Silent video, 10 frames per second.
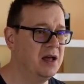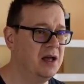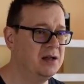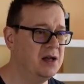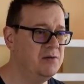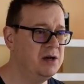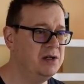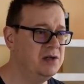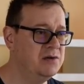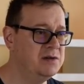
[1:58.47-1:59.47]
And I will
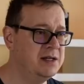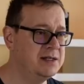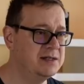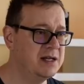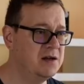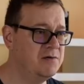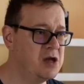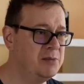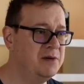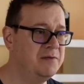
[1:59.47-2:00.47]
use this single
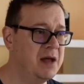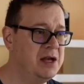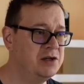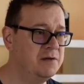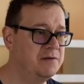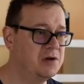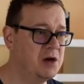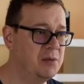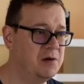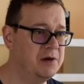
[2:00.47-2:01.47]
view application
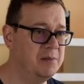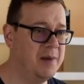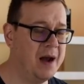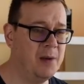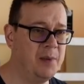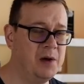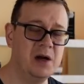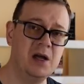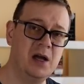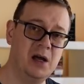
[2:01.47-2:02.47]
from
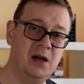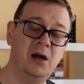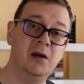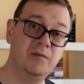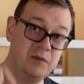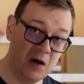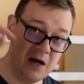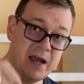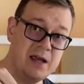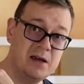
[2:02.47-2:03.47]
Rebeloper. Uh, the
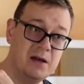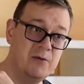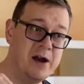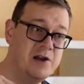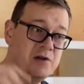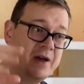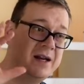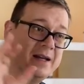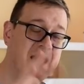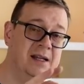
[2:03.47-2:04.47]
link where you
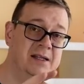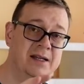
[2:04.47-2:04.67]
can get